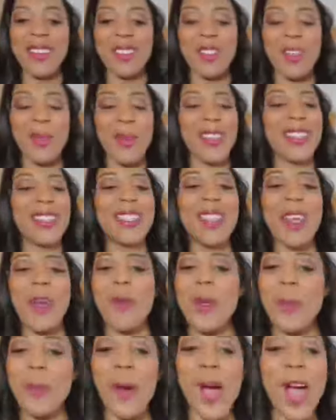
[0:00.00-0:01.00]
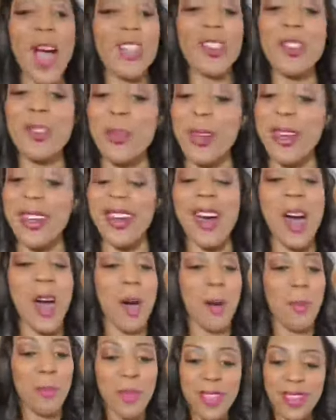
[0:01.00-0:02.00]
Joanna said, we posturing
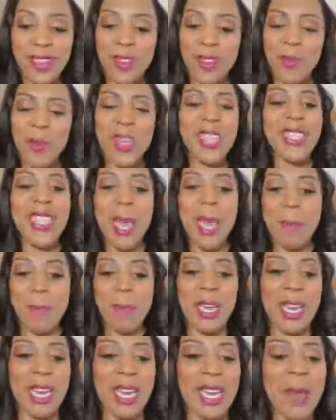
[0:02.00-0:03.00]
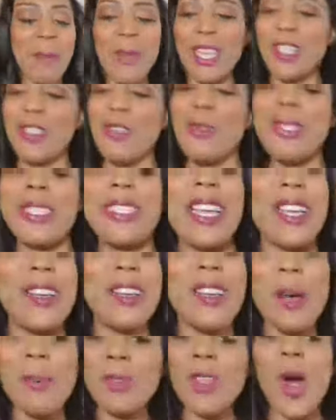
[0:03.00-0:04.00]
up. What does that mean? That means you
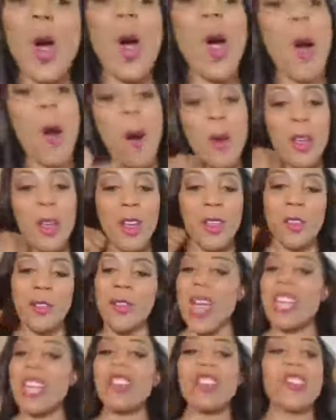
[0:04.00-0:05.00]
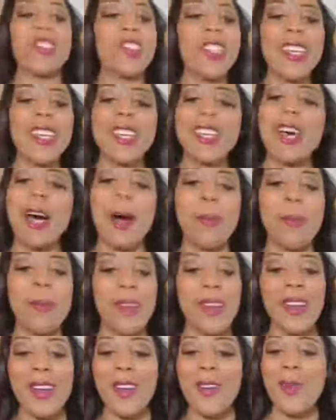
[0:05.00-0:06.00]
sitting up tall. You got your chin up.
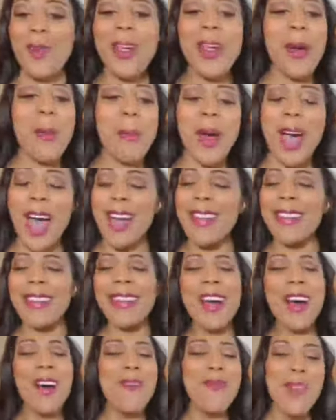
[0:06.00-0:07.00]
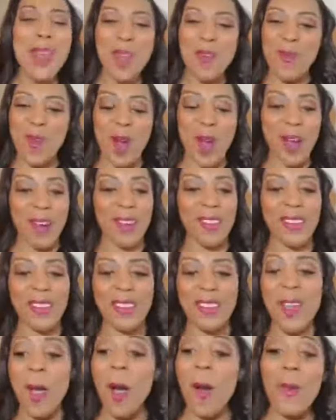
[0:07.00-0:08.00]
We are, po- I love that word.
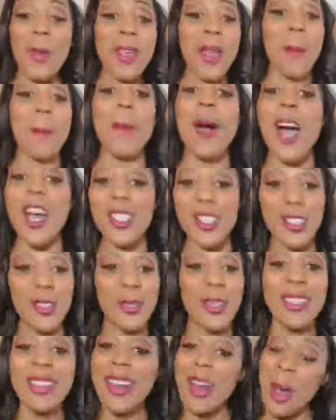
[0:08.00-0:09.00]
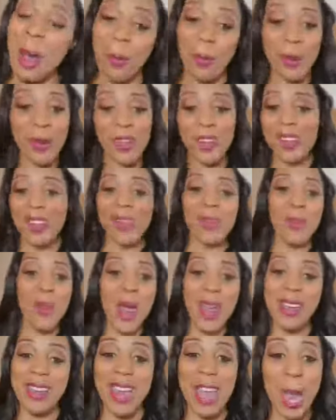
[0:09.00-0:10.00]
Y'all, we are posturing up
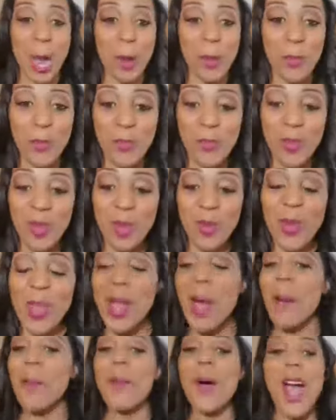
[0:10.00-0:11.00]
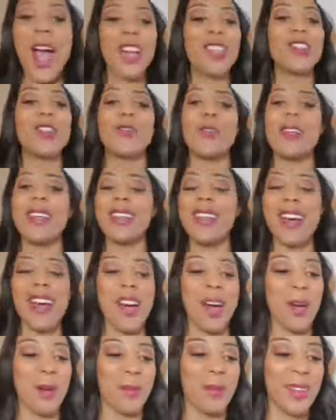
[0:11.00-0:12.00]
right now. We are posturing
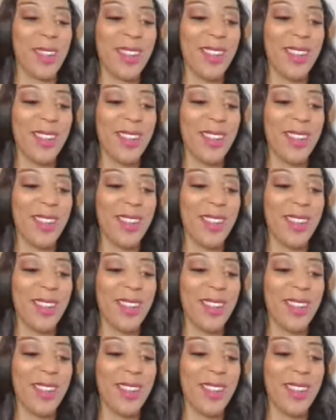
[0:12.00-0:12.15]
up.